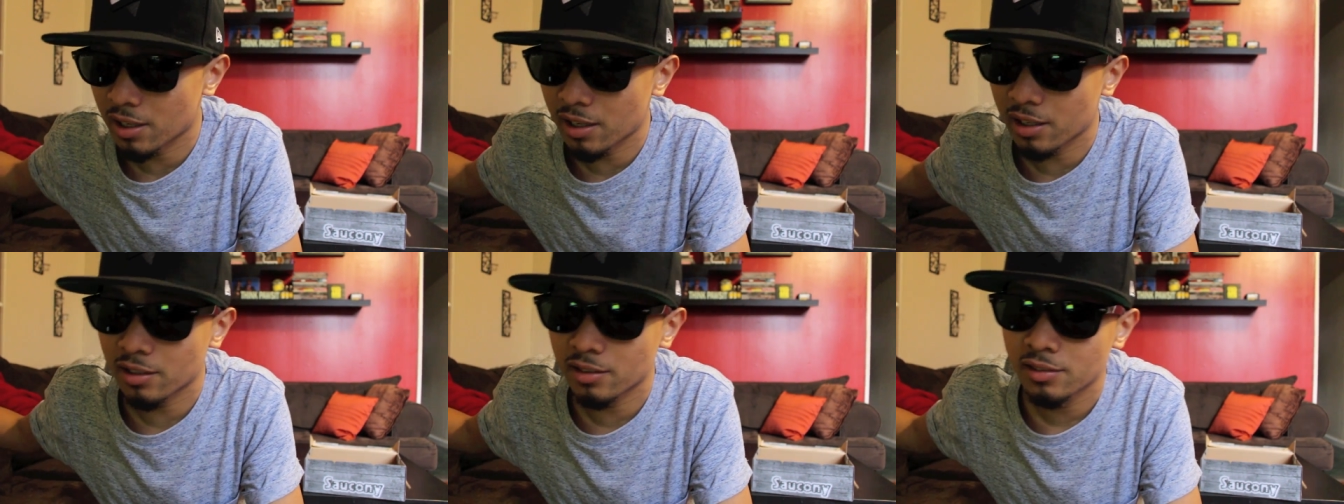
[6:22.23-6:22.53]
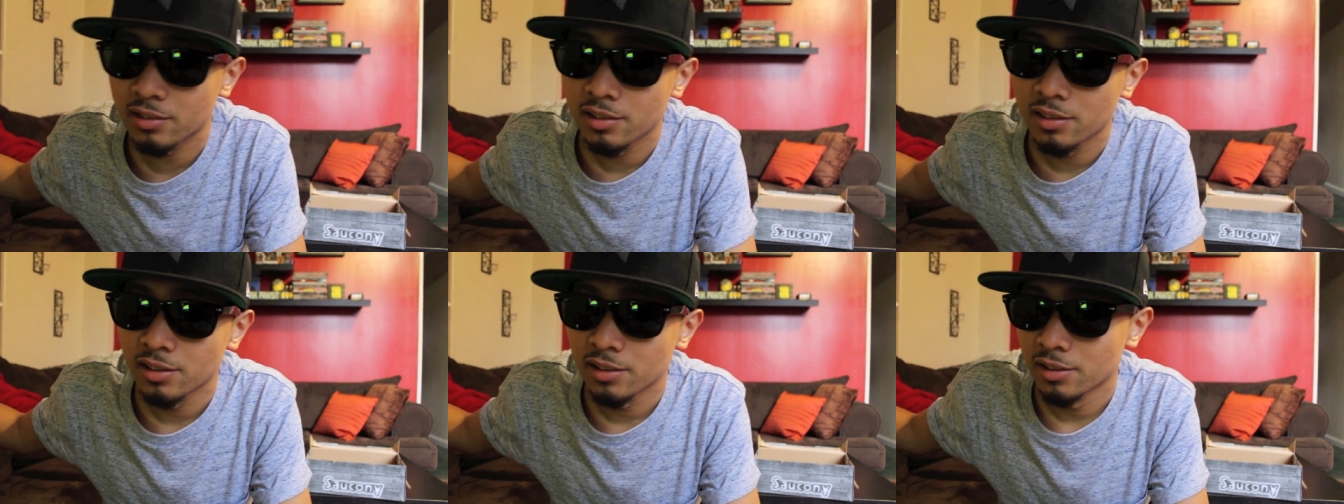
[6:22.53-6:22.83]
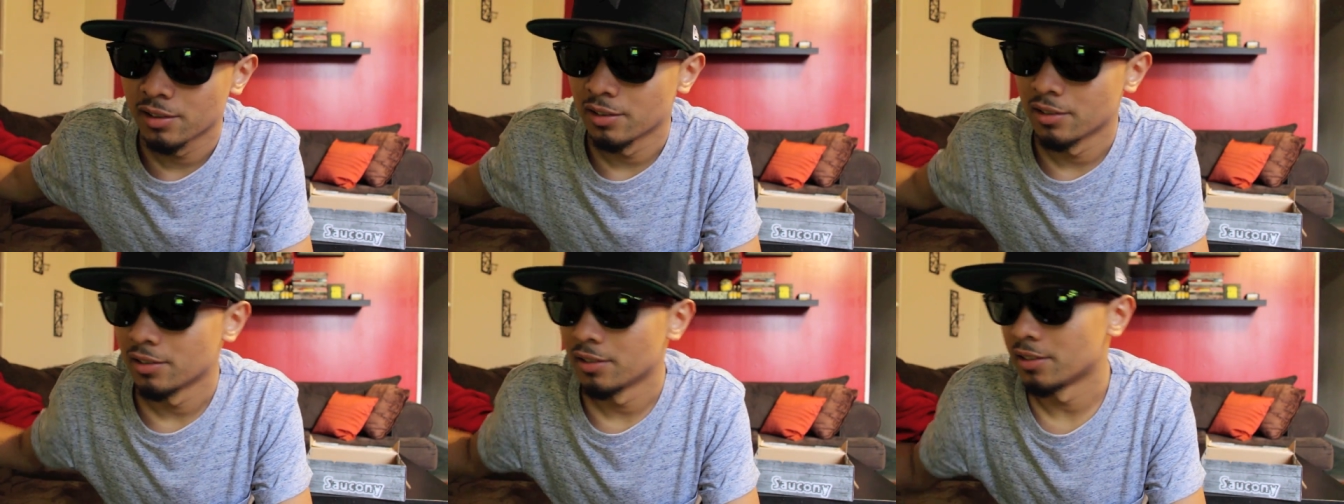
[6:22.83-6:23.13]
and
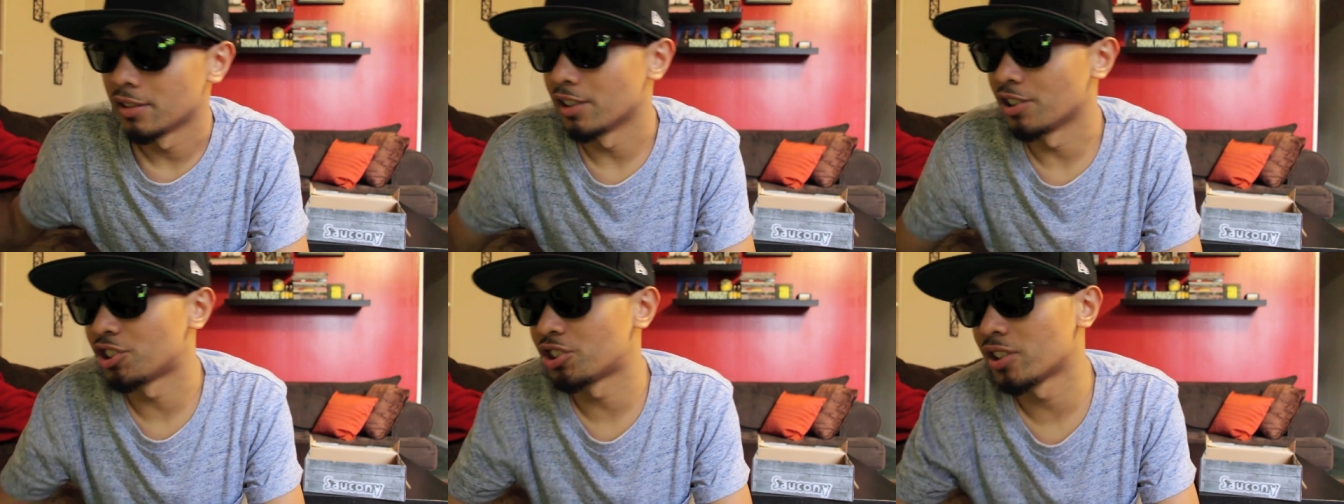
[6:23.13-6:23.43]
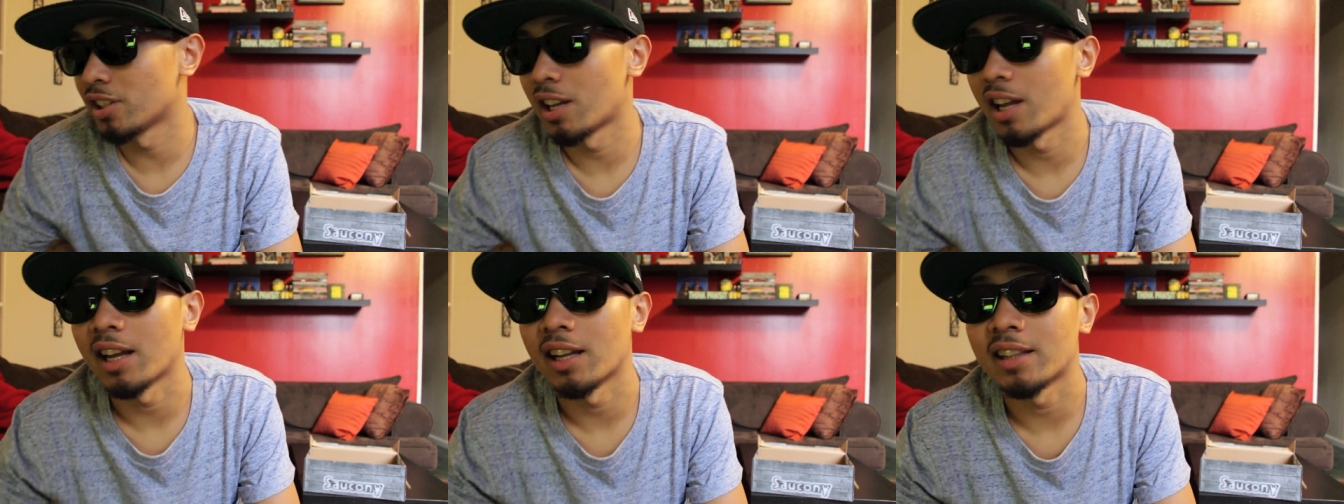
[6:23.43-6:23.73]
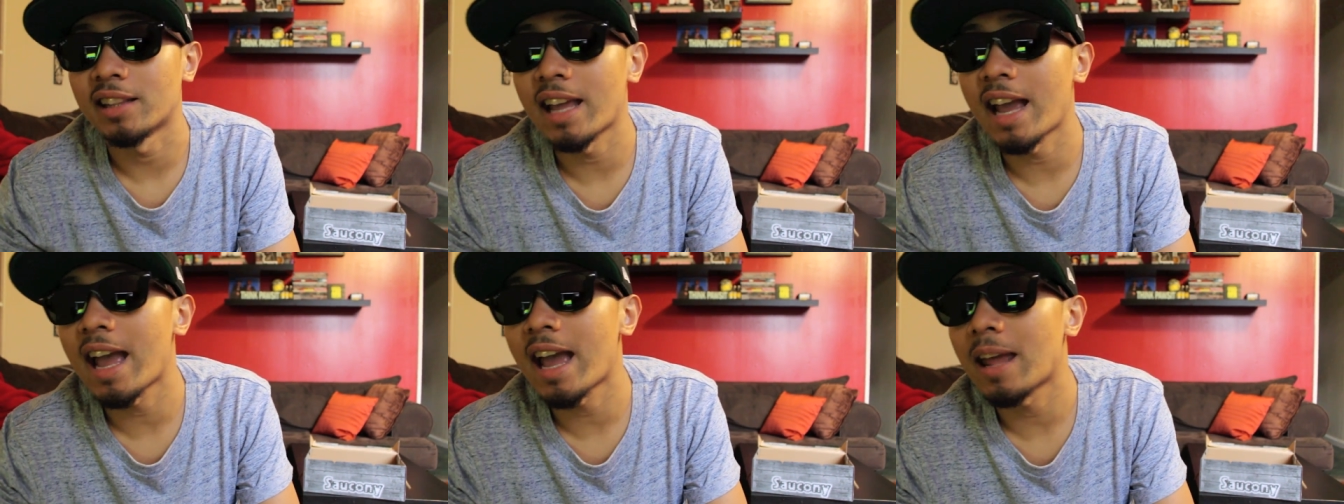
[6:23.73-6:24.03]
shit
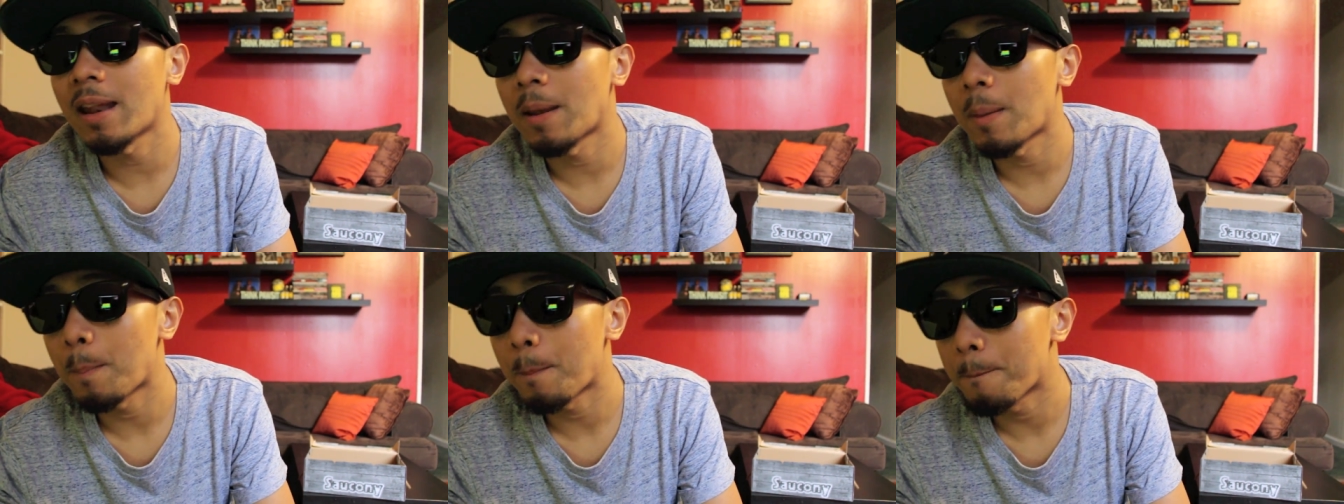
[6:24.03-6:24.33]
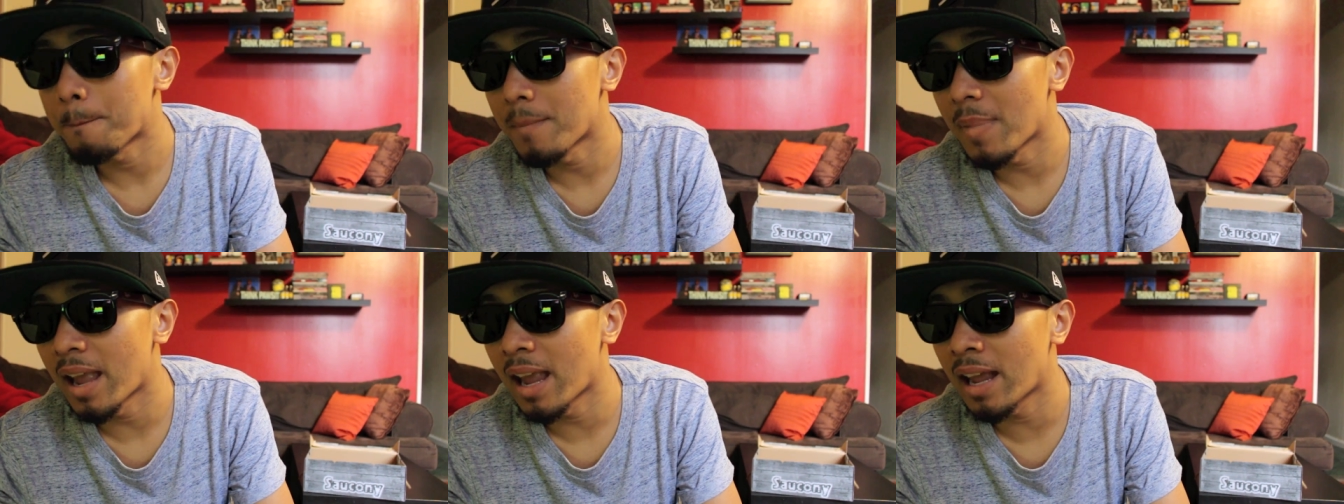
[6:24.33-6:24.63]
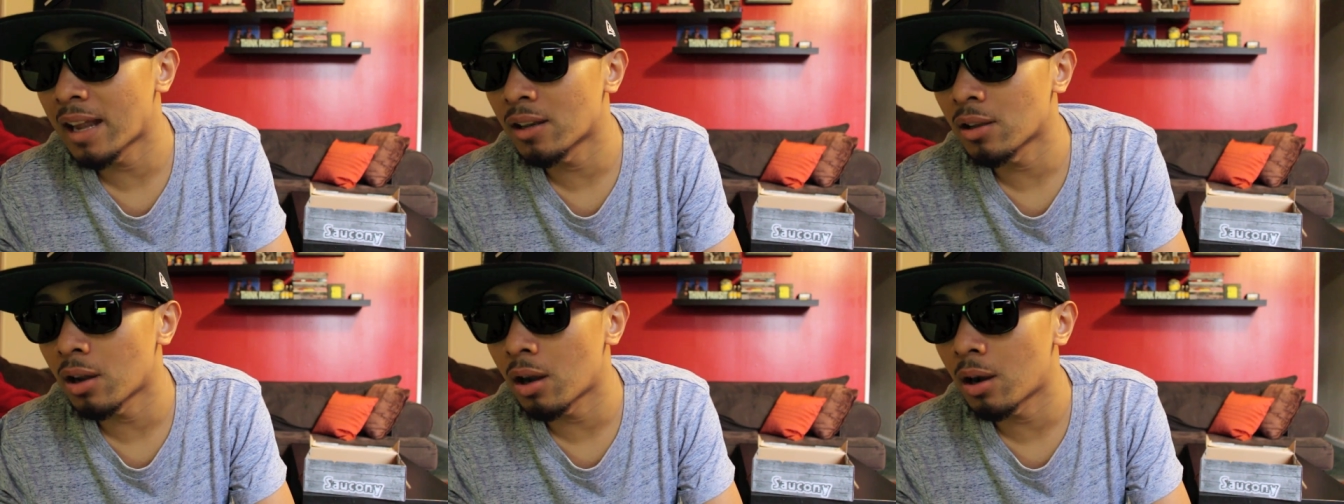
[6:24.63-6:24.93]
like that.
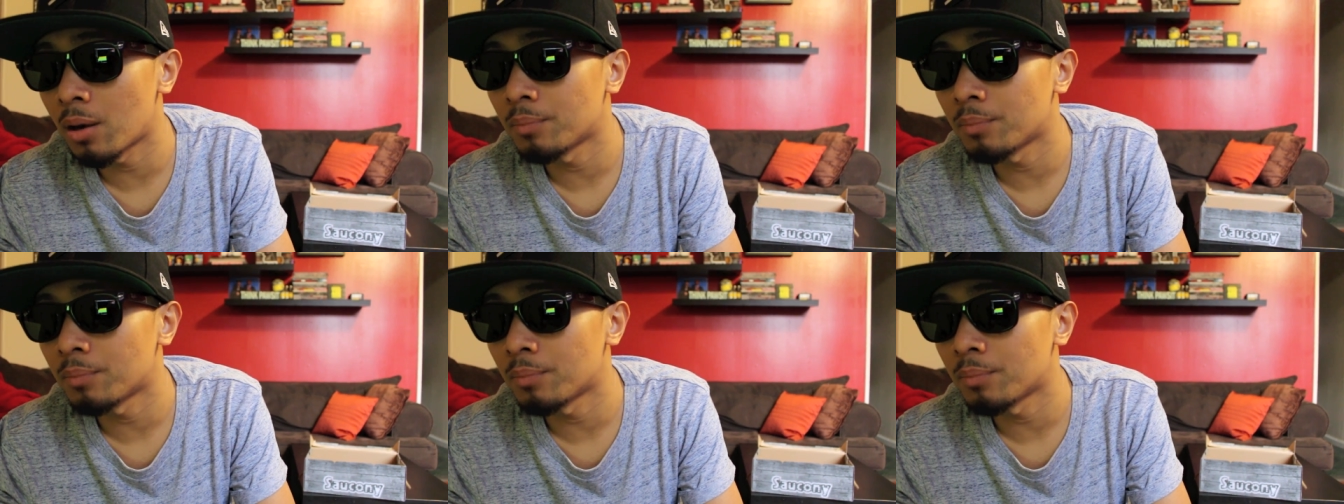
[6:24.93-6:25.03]
And